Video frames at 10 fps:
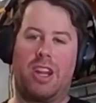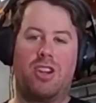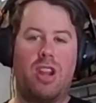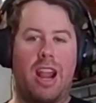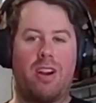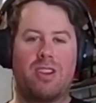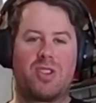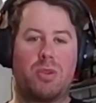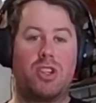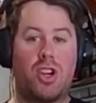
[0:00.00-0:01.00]
in areas
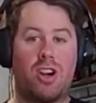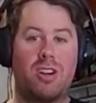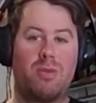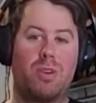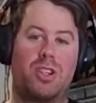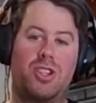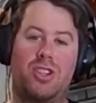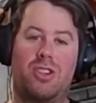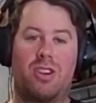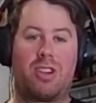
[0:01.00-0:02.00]
with dirt,
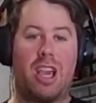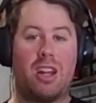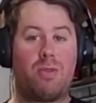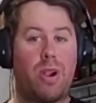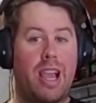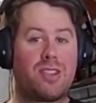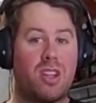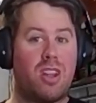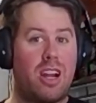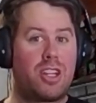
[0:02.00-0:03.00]
which California has a
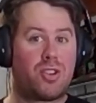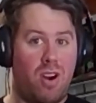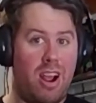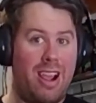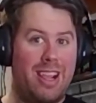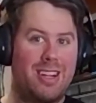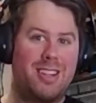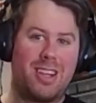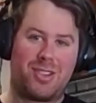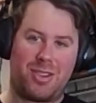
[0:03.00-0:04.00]
lot of dry
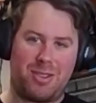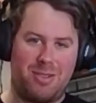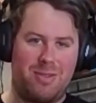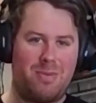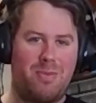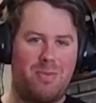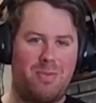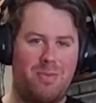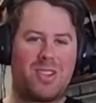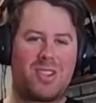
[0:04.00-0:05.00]
desert
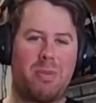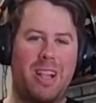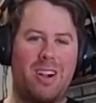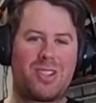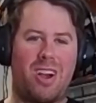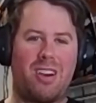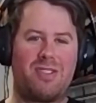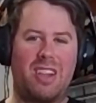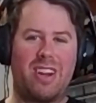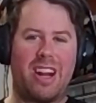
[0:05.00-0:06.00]
places to play Airsoft,
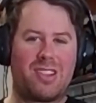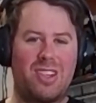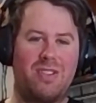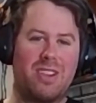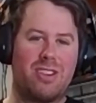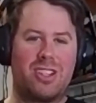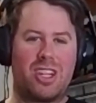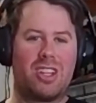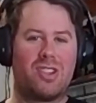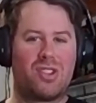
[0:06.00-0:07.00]
even at SC Village,
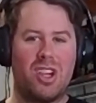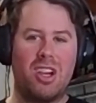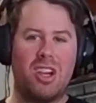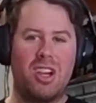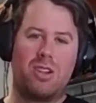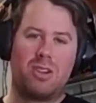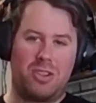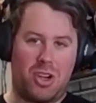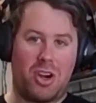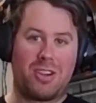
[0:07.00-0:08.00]
it is
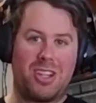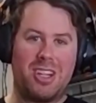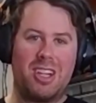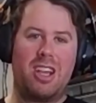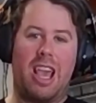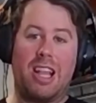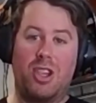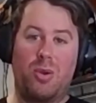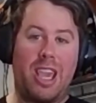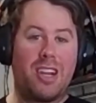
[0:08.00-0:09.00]
dirt. And
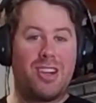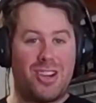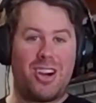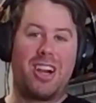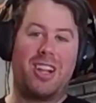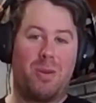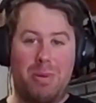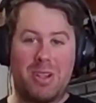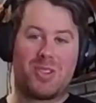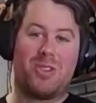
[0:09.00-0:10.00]
you get dirt in your
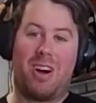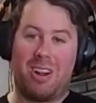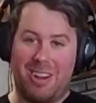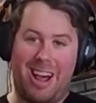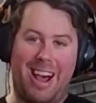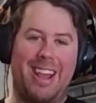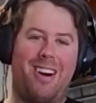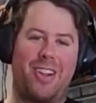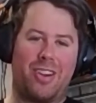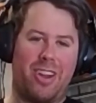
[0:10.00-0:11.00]
pistol a lot
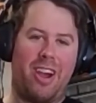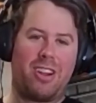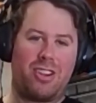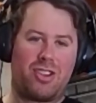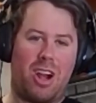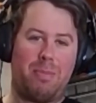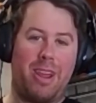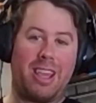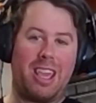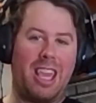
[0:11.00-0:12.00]
on your drop
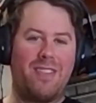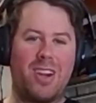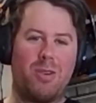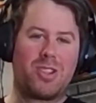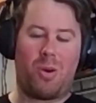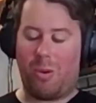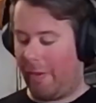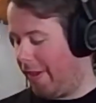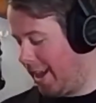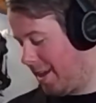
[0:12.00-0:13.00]
leg, even though it's
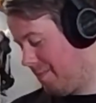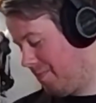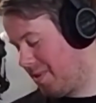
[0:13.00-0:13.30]
only